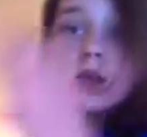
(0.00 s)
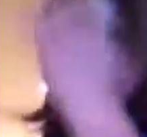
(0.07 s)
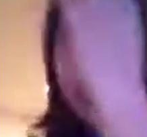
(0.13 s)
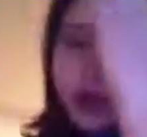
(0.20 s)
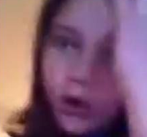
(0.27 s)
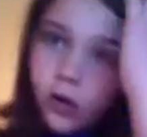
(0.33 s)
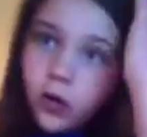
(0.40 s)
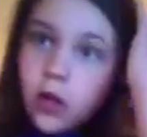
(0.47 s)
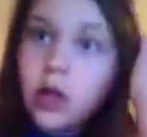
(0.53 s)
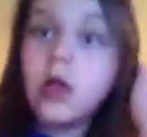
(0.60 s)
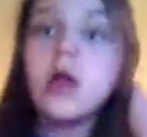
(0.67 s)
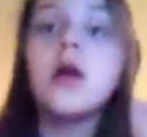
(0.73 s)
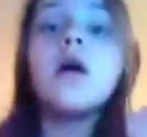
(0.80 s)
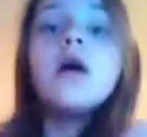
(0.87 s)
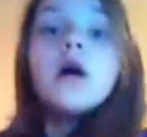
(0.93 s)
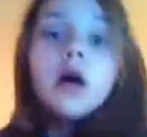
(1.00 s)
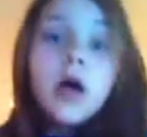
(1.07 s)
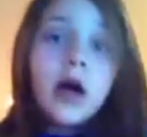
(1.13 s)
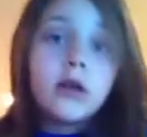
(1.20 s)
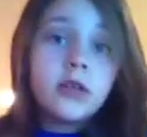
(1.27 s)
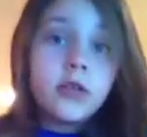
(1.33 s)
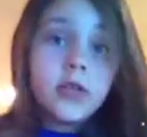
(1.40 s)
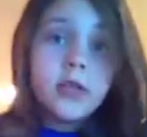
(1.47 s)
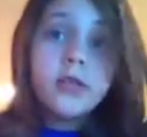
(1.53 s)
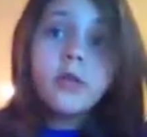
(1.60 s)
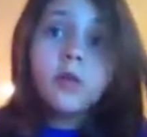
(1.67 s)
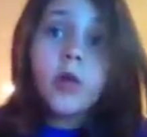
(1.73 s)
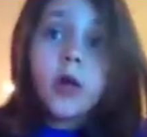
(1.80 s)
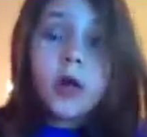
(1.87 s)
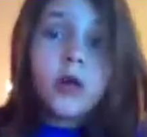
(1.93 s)
you know, other than
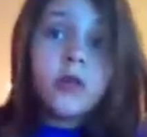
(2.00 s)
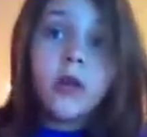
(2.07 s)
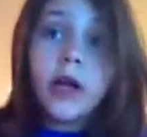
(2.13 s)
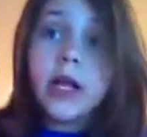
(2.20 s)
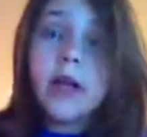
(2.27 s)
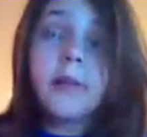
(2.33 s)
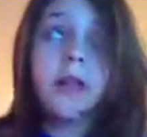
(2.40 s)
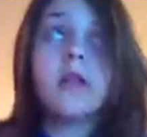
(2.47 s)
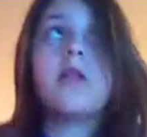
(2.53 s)
schoolwork, I'll try to keep this